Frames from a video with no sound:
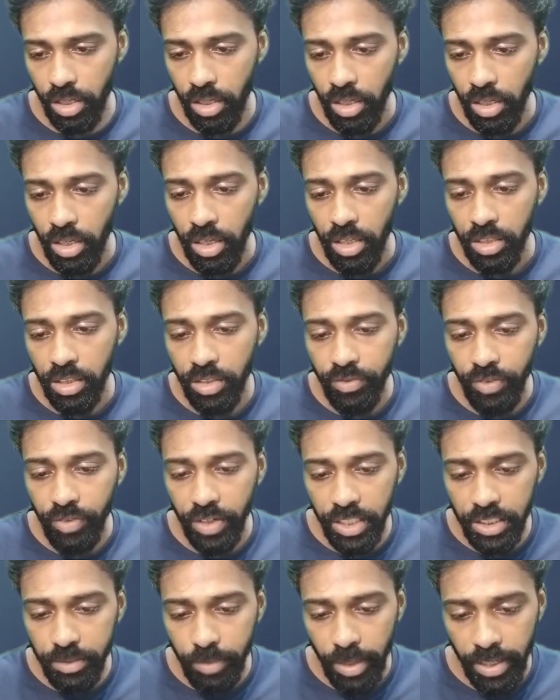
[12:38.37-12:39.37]
the fund is
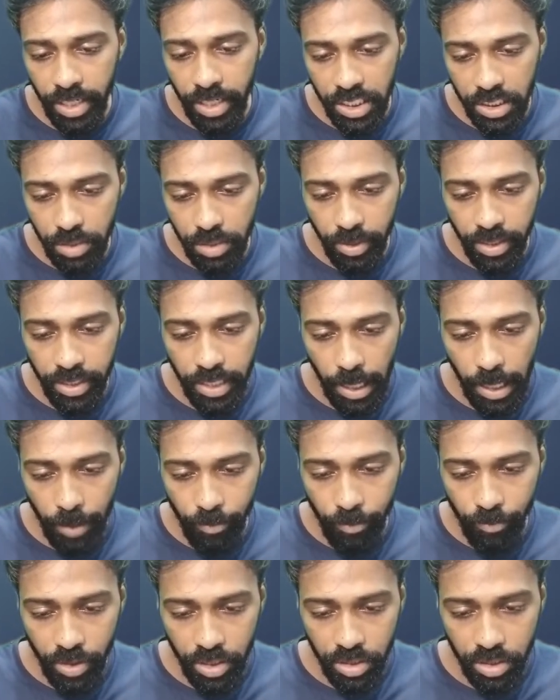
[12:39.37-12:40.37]
managed by NAB
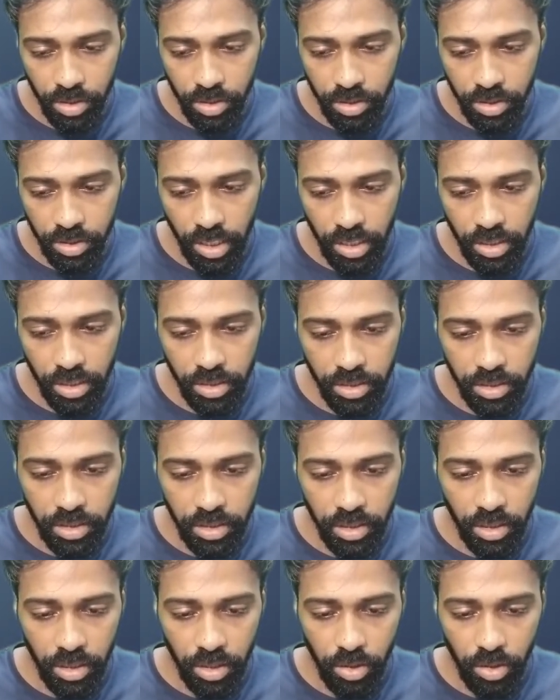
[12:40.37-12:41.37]
Ventures and it's
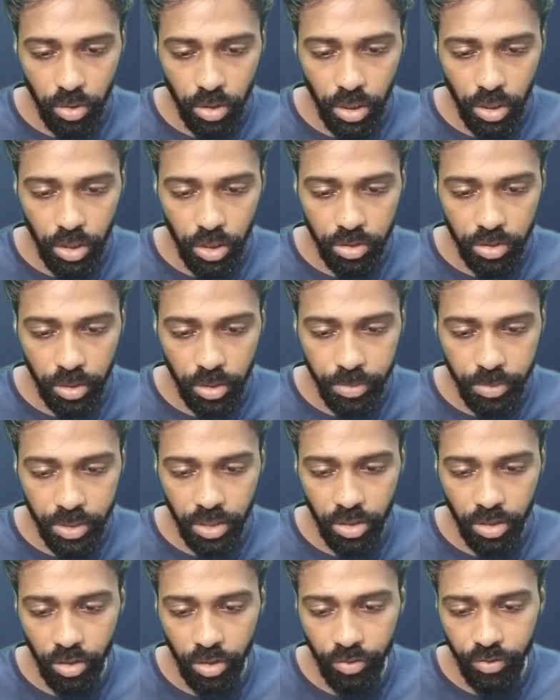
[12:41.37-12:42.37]
a wholly owned subsidiary
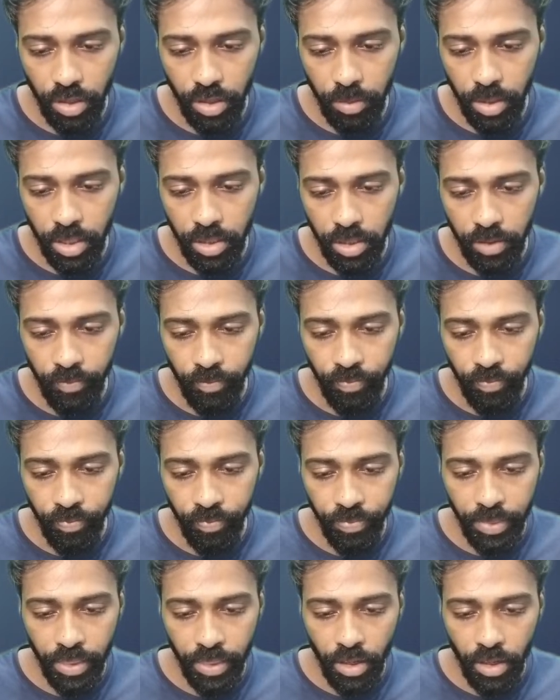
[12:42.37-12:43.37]
of NABARD.
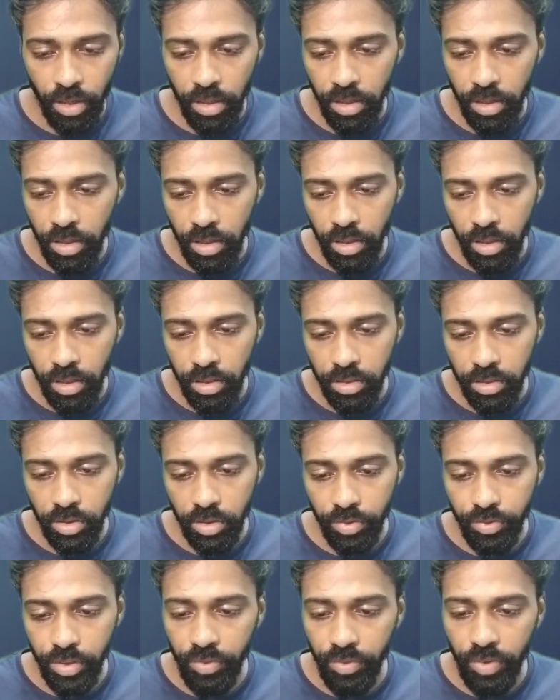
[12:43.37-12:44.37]
So
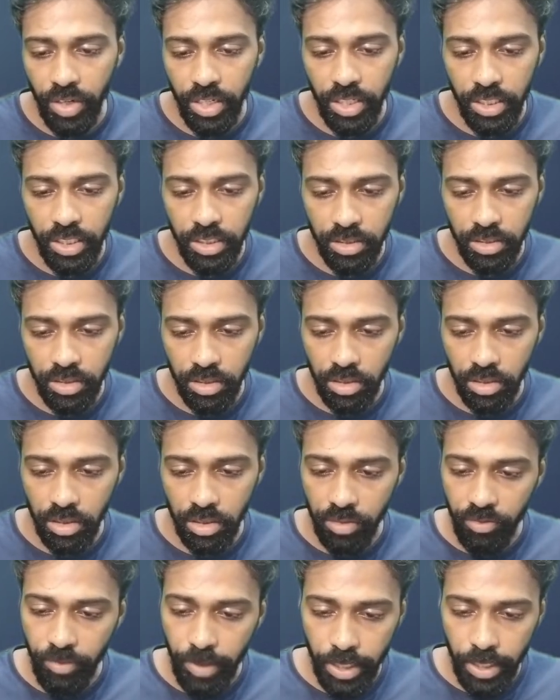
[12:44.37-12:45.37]
the fund is
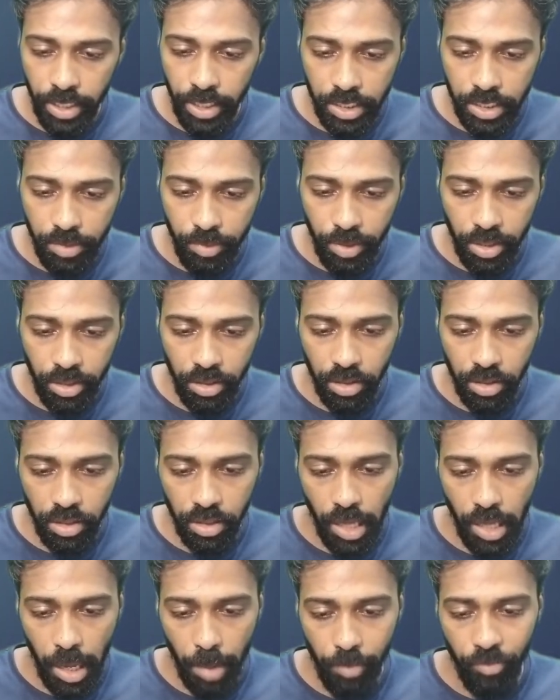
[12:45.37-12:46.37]
managed by
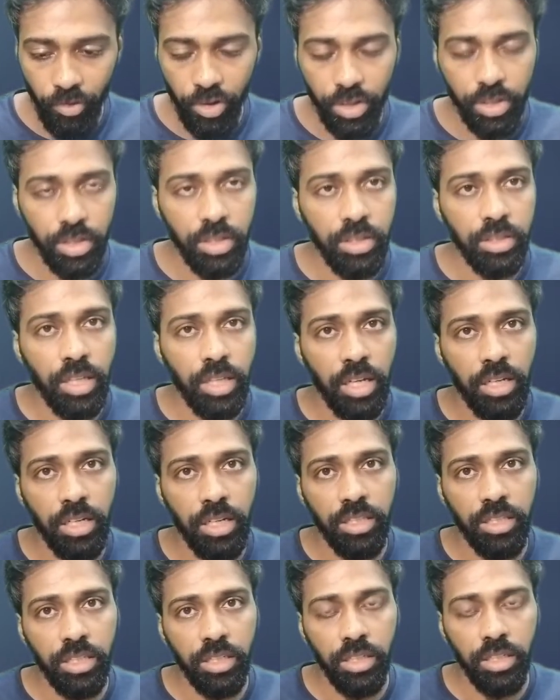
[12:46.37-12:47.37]
NAB Ventures and it's
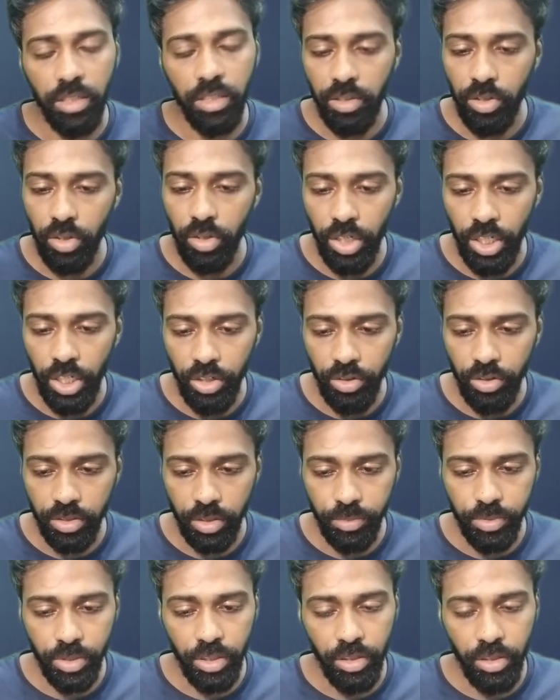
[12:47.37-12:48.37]
a wholly owned
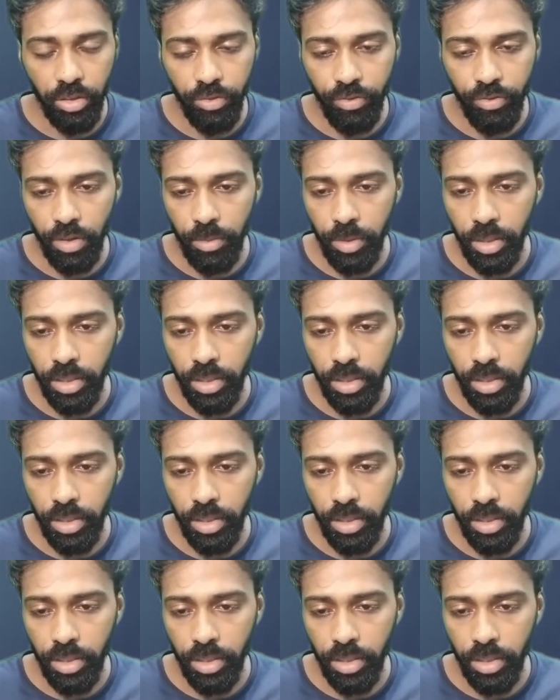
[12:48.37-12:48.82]
subsidiary of NABARD.